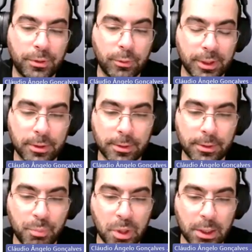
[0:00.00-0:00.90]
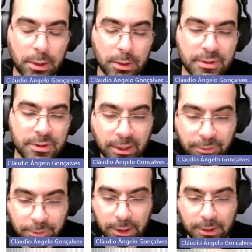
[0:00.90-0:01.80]
with the
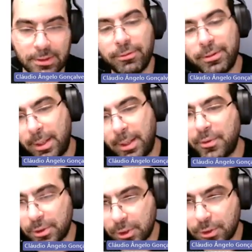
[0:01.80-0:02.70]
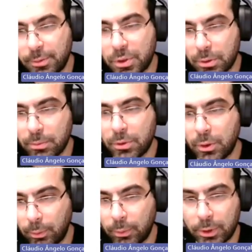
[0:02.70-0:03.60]
safety in self-adaptive systems,
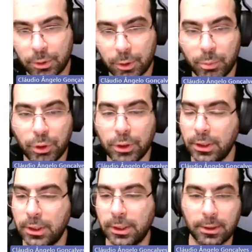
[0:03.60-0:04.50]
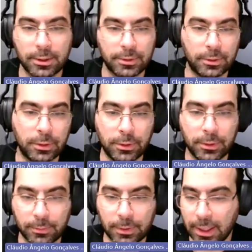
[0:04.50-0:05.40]
which is a community that has
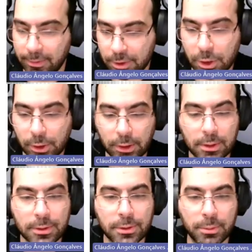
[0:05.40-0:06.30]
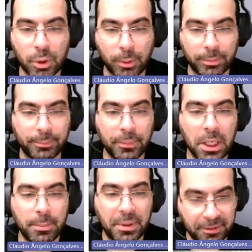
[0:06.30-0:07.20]
they have studied this problem,
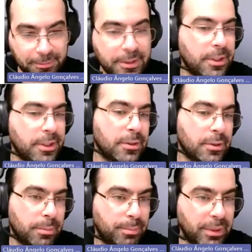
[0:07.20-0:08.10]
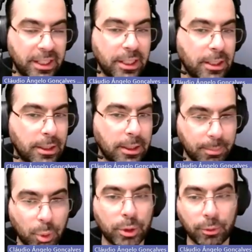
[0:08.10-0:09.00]
but the physics play an
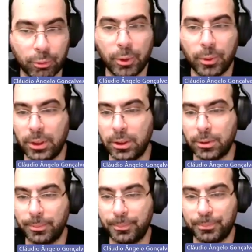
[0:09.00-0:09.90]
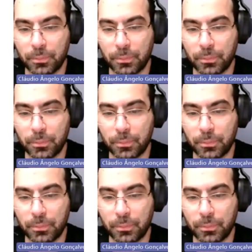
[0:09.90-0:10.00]
important role here.